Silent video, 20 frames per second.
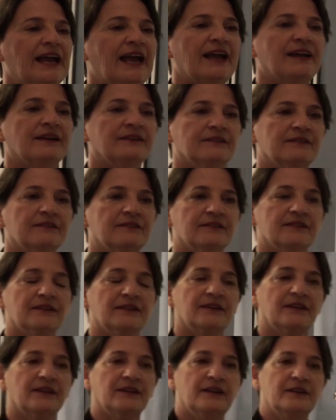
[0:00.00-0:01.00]
And
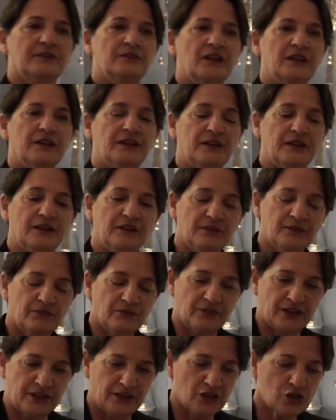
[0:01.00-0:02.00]
the
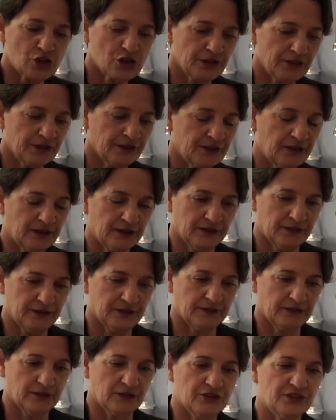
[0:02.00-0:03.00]

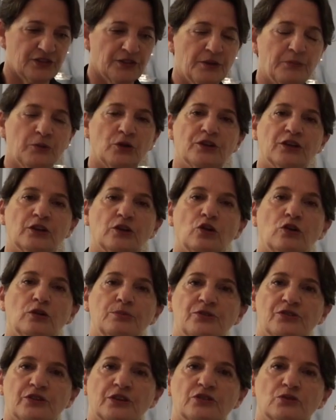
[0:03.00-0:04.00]
Venetian ceremonial
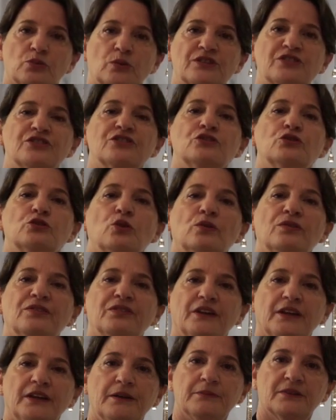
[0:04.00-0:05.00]
objects were so
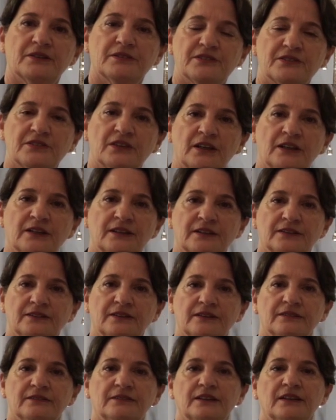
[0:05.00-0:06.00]
famous
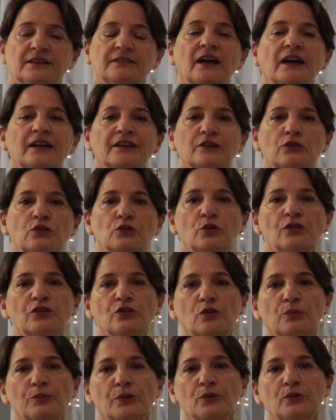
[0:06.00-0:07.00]
that Italian Jewish
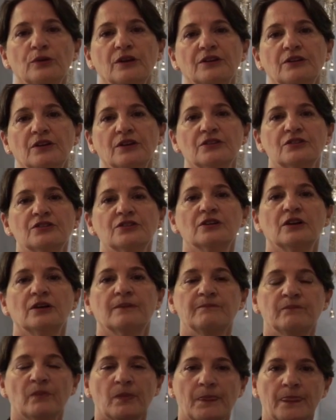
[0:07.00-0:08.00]
communities
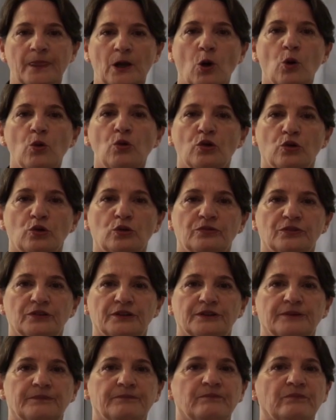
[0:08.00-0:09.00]
all
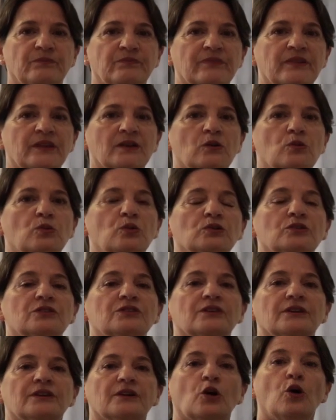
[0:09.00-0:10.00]
over
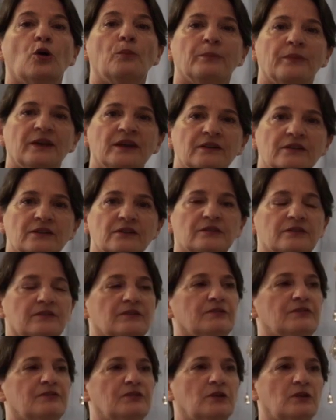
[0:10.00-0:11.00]
would commit
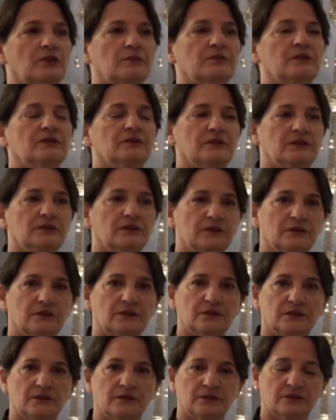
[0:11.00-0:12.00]
from
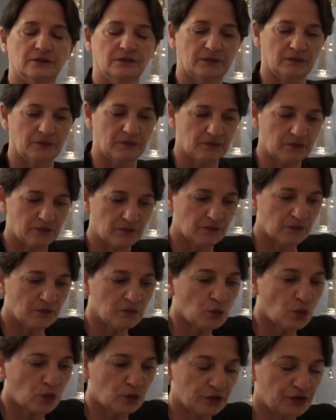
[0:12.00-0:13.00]

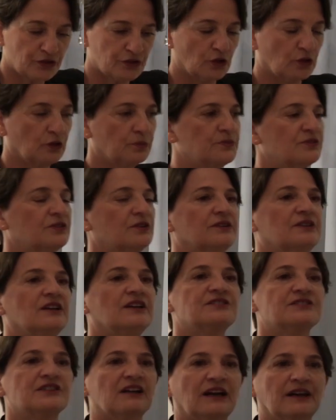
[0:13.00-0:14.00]
workshops
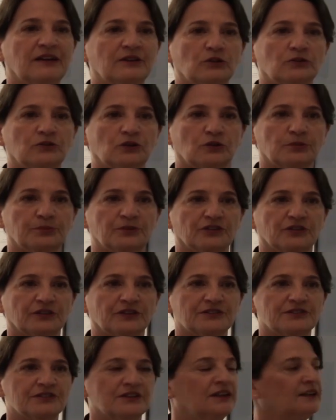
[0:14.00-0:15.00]
these kind of
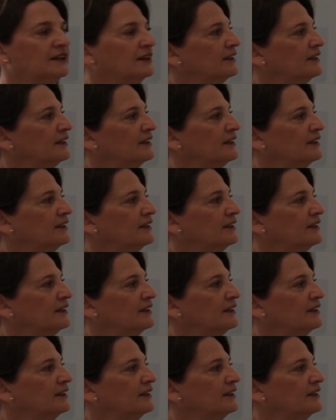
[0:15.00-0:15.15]
objects.